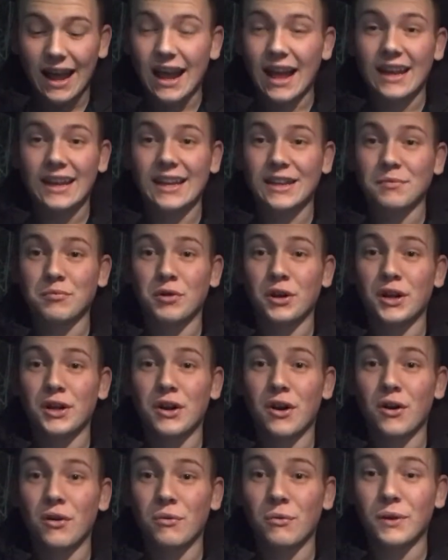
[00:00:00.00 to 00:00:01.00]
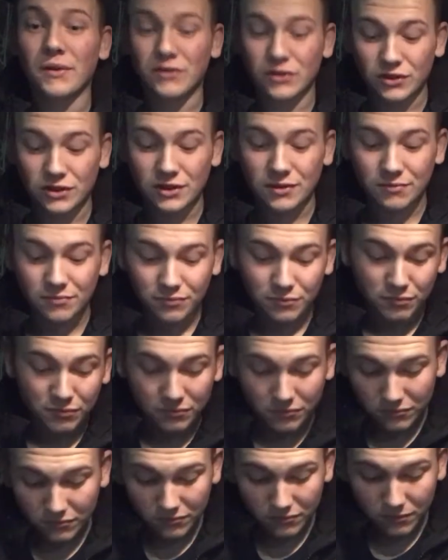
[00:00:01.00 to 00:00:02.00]
and that's pretty cool. We've got some,
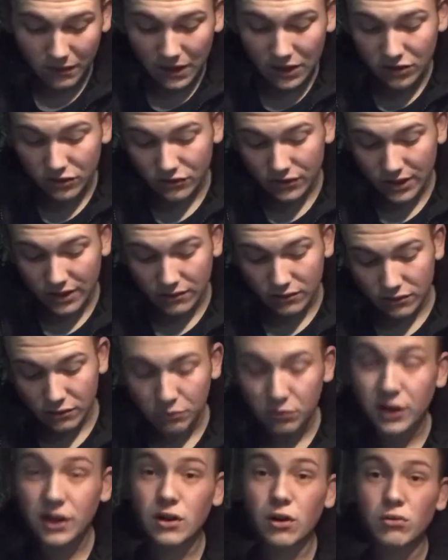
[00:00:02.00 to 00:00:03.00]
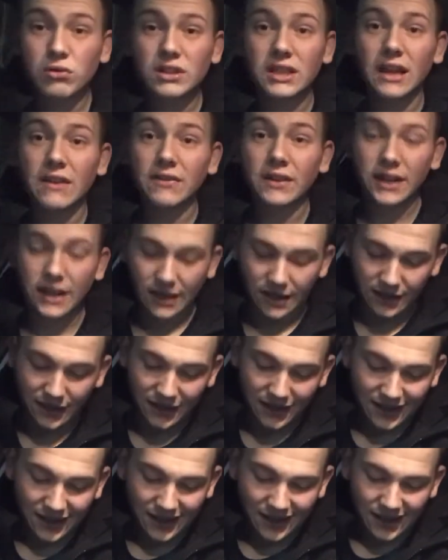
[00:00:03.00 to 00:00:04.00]
by the looks of it, some pretty cool stuff in here,
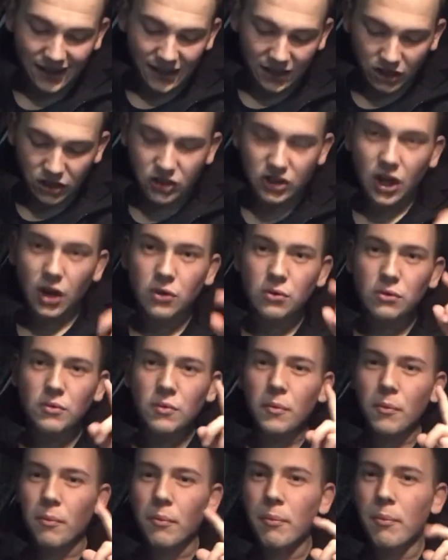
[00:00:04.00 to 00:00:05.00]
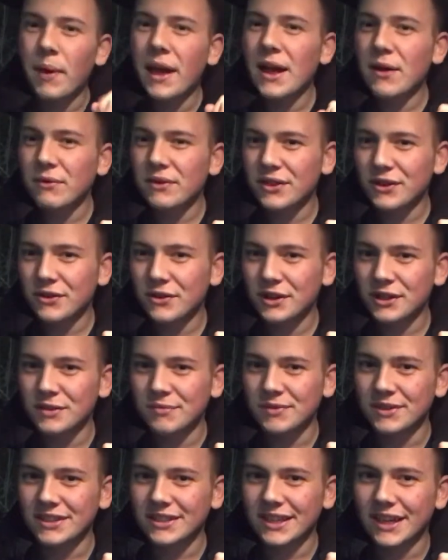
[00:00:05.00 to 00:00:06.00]
so bear with the
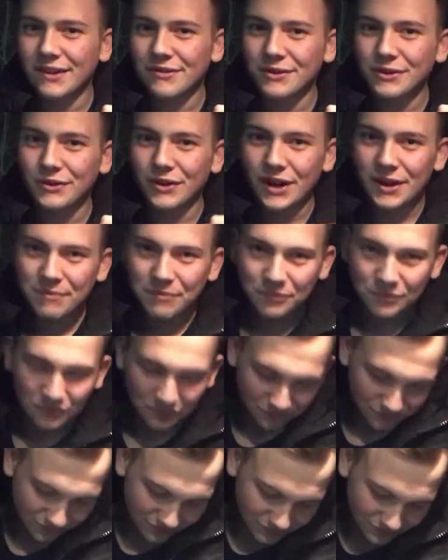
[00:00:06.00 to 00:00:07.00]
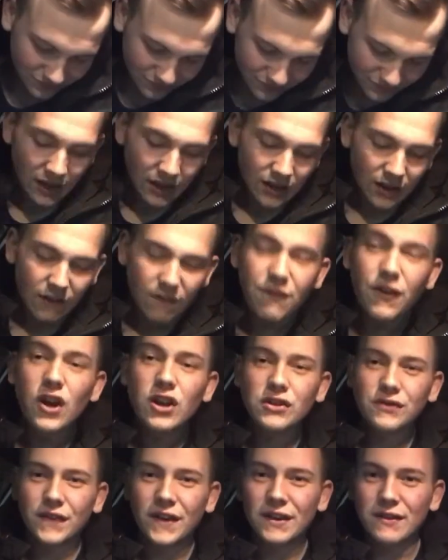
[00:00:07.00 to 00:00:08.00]
Christmas stuff, alright?
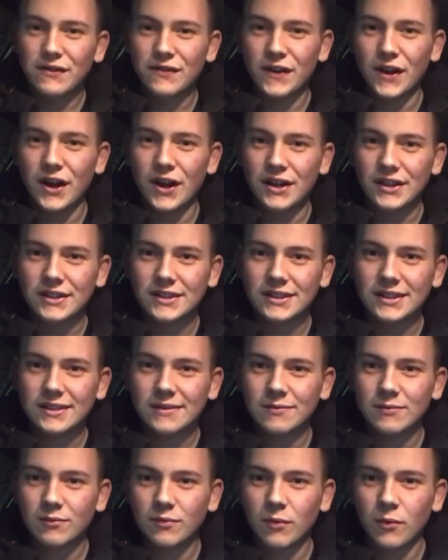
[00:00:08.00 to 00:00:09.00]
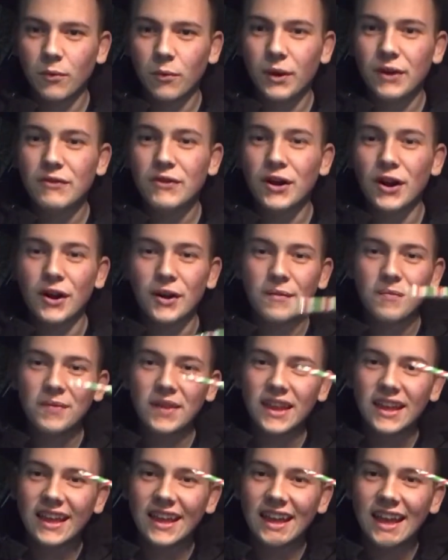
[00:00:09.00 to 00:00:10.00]
First thing first, we've got
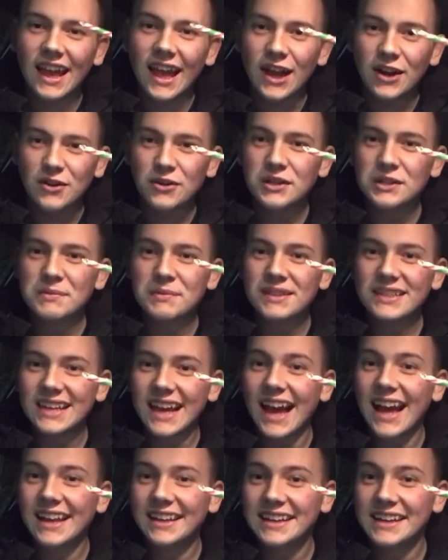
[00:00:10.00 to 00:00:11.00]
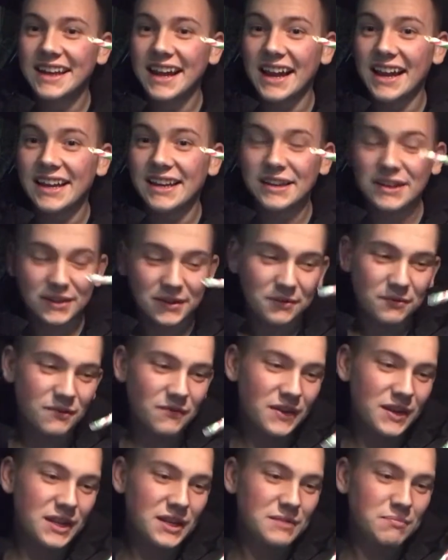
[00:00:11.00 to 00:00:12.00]
a Christmas candy cane
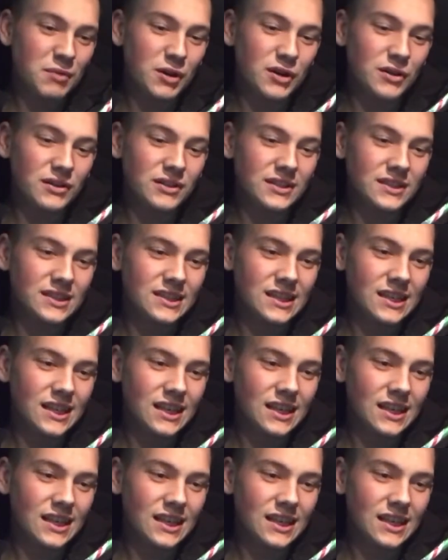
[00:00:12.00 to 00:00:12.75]
within this box,